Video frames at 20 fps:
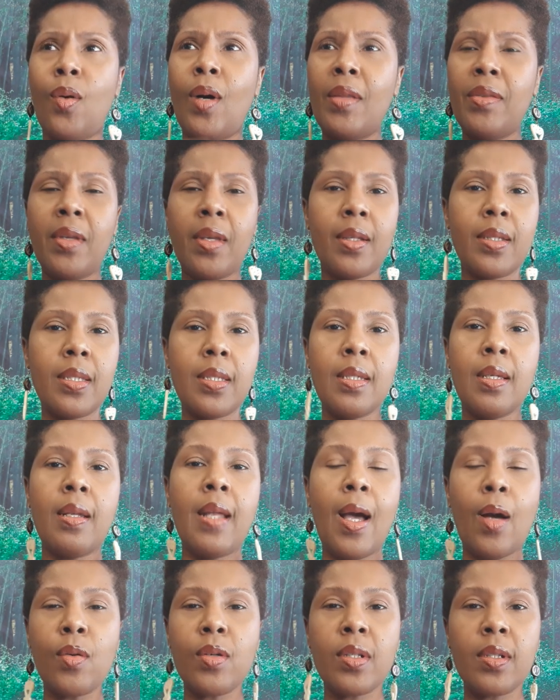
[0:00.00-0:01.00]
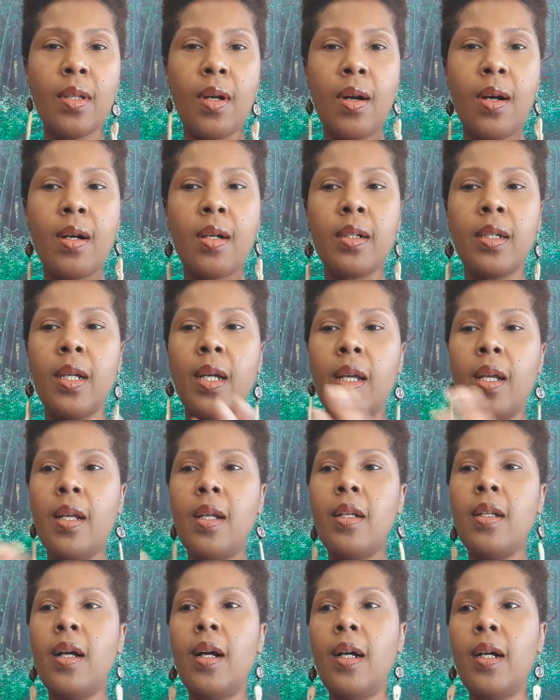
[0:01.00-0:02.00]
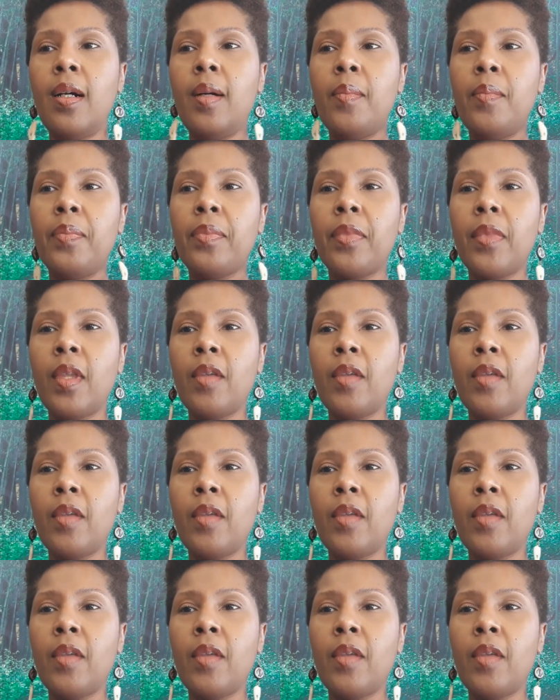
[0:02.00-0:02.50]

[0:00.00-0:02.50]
I think it's ten hours long, um,